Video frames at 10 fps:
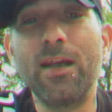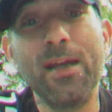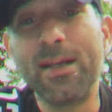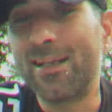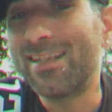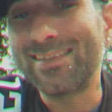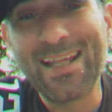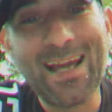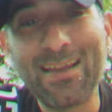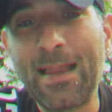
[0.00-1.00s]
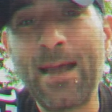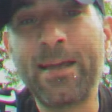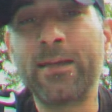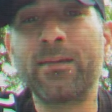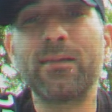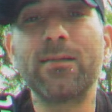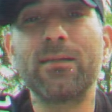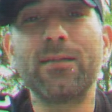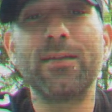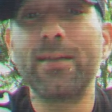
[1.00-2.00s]
And he's not lying.
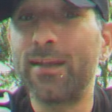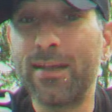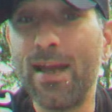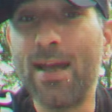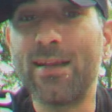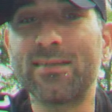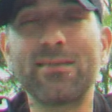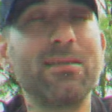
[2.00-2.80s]
He has.